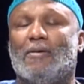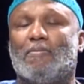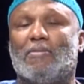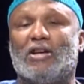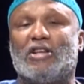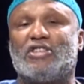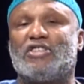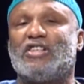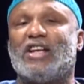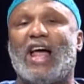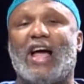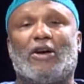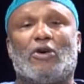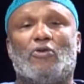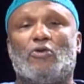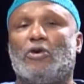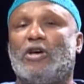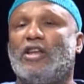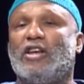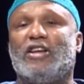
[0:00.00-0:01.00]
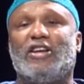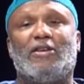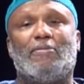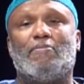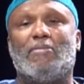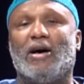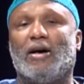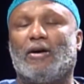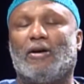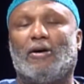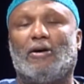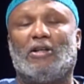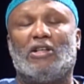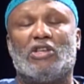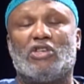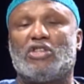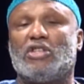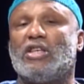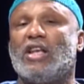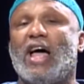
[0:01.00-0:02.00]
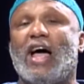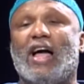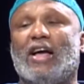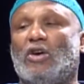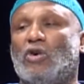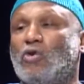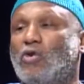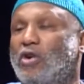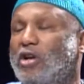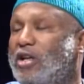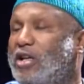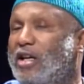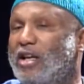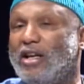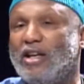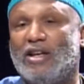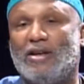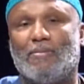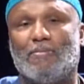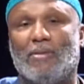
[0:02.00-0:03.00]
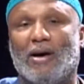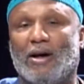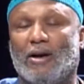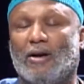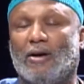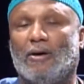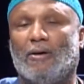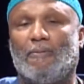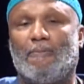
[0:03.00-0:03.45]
but it's not going to get any better. It's not going to get any better.